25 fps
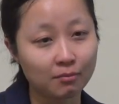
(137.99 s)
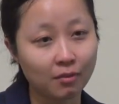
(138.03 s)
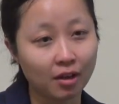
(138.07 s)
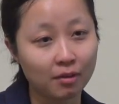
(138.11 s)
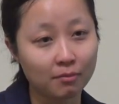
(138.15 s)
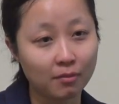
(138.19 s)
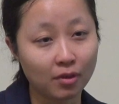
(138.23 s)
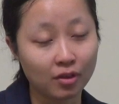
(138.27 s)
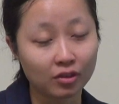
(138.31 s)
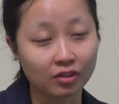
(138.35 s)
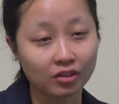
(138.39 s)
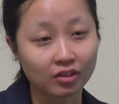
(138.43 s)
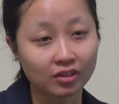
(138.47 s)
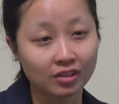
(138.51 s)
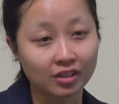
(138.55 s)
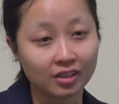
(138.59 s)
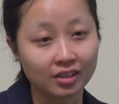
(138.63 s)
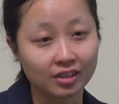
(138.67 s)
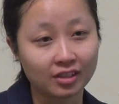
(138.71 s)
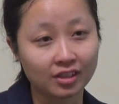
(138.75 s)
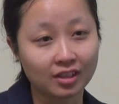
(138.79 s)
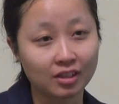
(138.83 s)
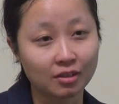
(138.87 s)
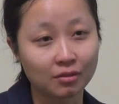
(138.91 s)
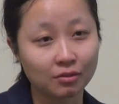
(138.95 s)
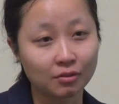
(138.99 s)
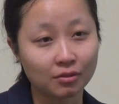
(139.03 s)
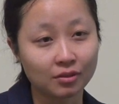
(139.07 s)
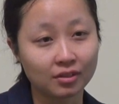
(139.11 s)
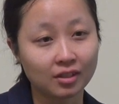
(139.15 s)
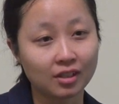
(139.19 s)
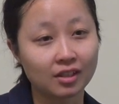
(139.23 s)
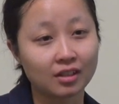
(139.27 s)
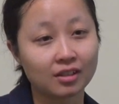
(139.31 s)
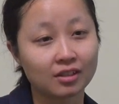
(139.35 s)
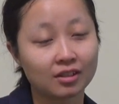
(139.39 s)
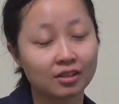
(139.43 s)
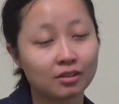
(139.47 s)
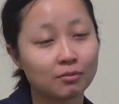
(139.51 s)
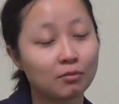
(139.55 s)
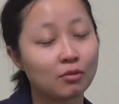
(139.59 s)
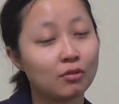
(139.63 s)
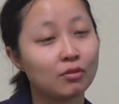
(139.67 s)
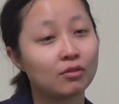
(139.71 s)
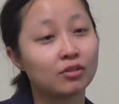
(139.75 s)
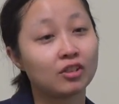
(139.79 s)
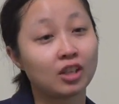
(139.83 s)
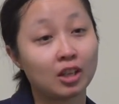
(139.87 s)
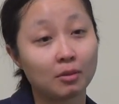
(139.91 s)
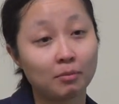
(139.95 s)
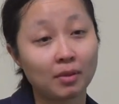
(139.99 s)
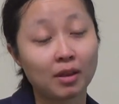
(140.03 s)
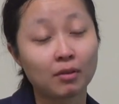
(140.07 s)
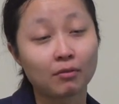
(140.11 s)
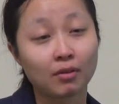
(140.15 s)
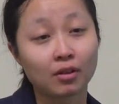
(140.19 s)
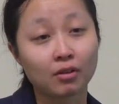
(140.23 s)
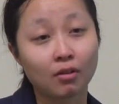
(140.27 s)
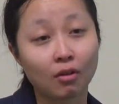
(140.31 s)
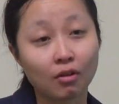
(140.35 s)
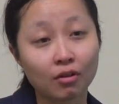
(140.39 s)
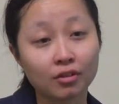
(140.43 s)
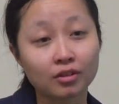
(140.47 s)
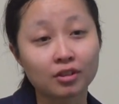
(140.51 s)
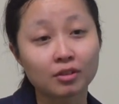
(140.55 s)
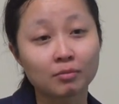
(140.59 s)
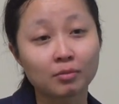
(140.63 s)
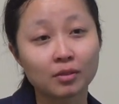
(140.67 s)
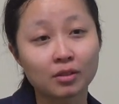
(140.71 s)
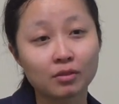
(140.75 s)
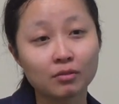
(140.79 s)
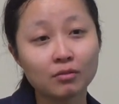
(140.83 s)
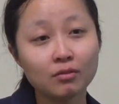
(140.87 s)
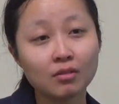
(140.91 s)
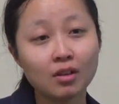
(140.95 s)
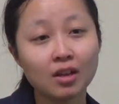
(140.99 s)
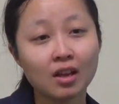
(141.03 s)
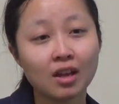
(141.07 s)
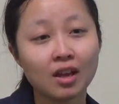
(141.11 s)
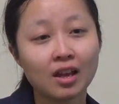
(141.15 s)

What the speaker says: my emergency skills in a small GP-run hospital